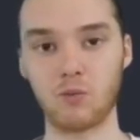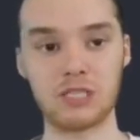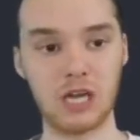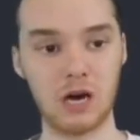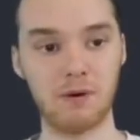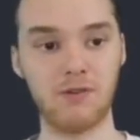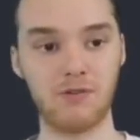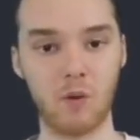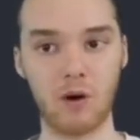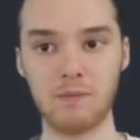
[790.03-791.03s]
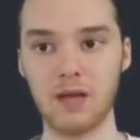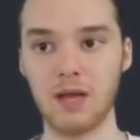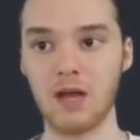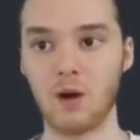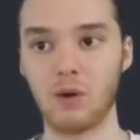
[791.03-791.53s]
We set up our form,
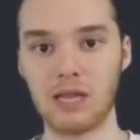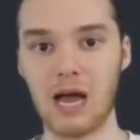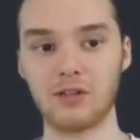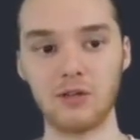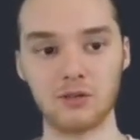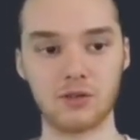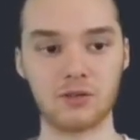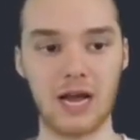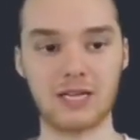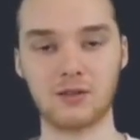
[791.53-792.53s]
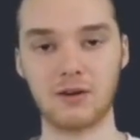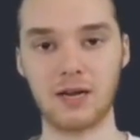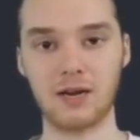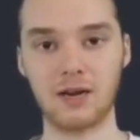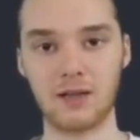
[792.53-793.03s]
we allow the user to enter
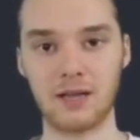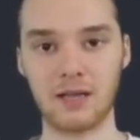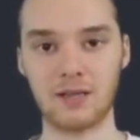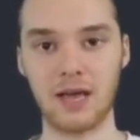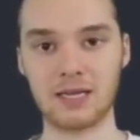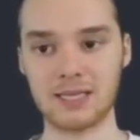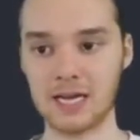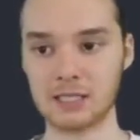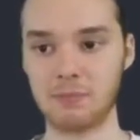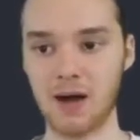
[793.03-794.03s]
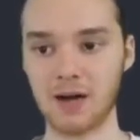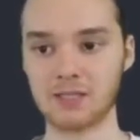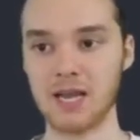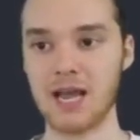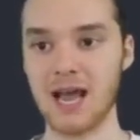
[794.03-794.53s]
in that text
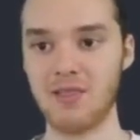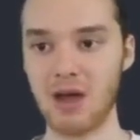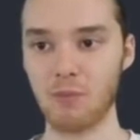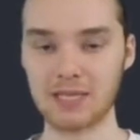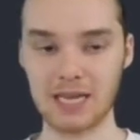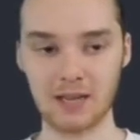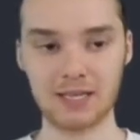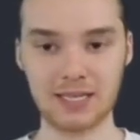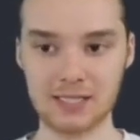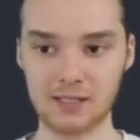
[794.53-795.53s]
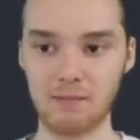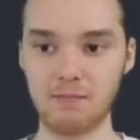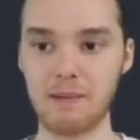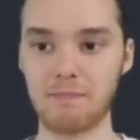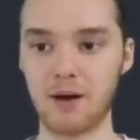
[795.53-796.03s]
box, and then when they click that
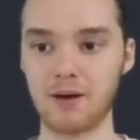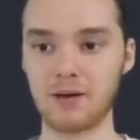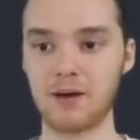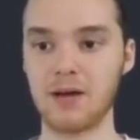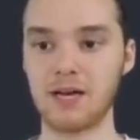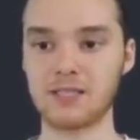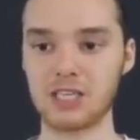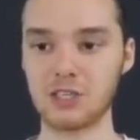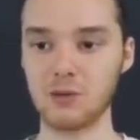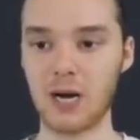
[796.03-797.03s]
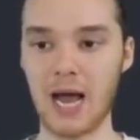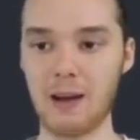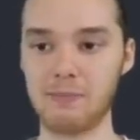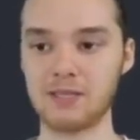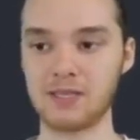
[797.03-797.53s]
submit button, essentially what
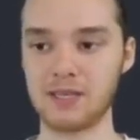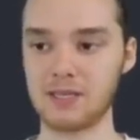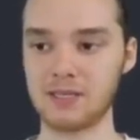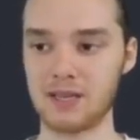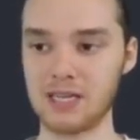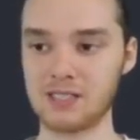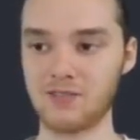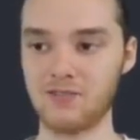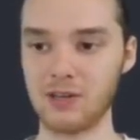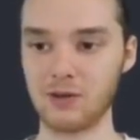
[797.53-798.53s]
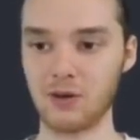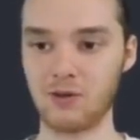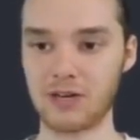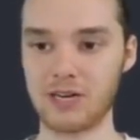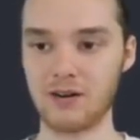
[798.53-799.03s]
happens is this field
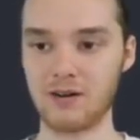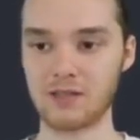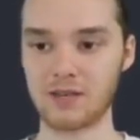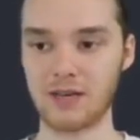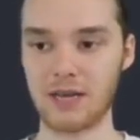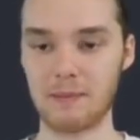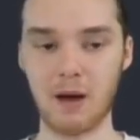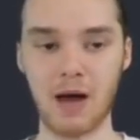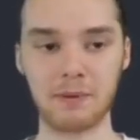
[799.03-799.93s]
over here is going to get